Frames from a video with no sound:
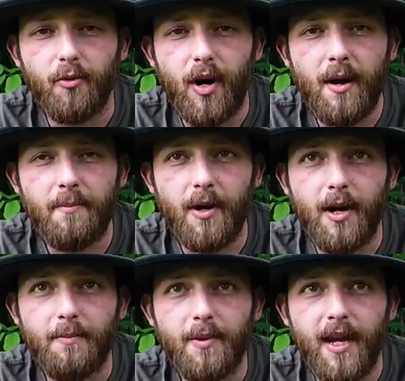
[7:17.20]
wrap
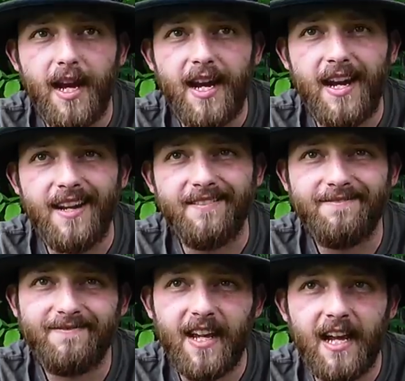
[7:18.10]
up
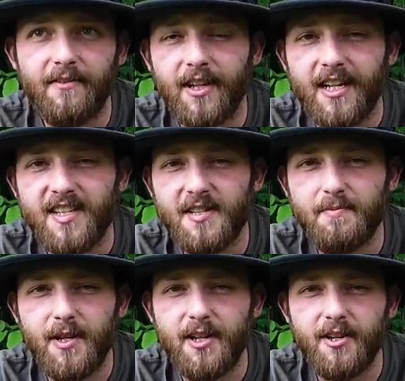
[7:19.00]
a kind of like a
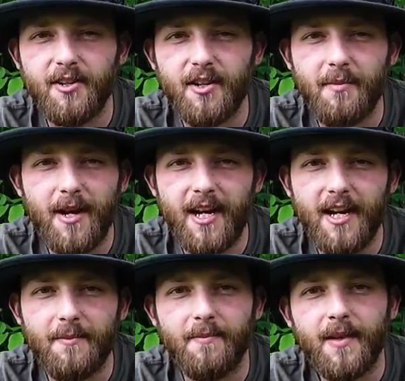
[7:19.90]
spear I made
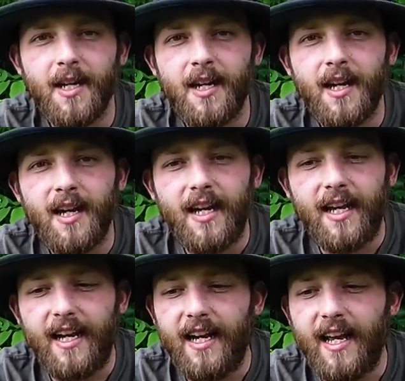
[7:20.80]
up,
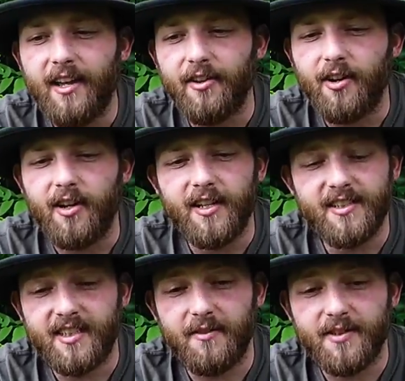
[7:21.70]
and it held on.
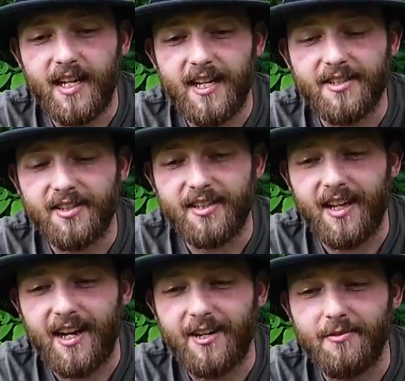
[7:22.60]
This stuff's actually,
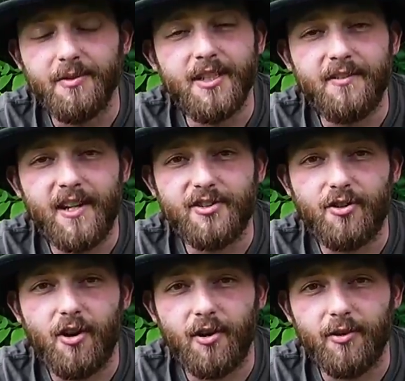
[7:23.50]
like, I couldn't believe how
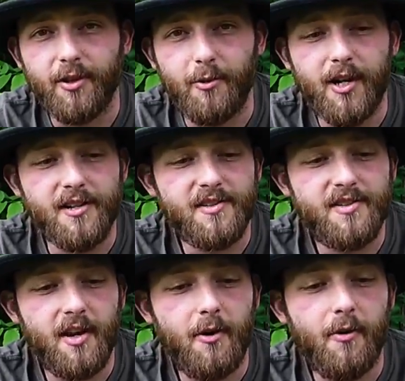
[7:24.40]
strong it really was.
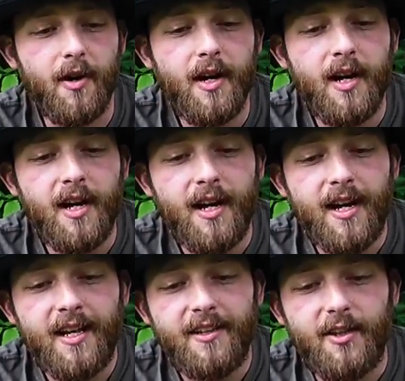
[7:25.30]
So
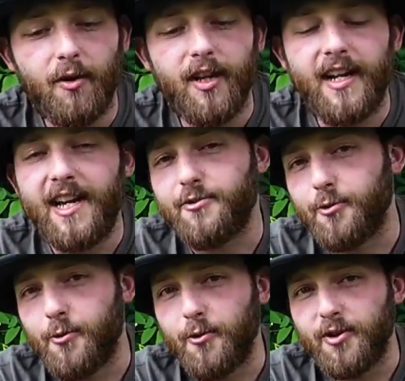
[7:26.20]
don't let
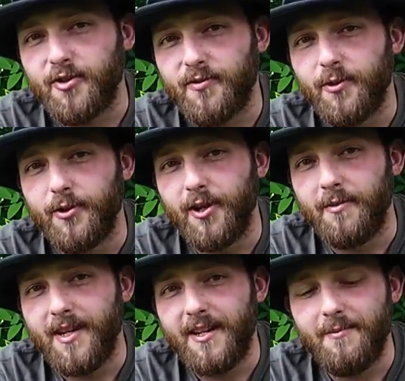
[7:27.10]
natural cordage fool you.
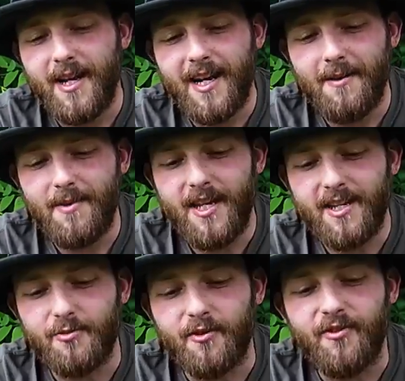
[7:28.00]
I mean, it may not be
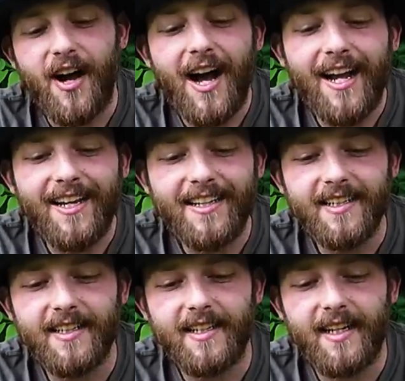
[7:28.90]
as refined
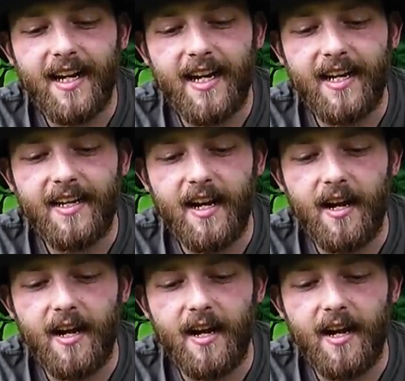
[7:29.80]
and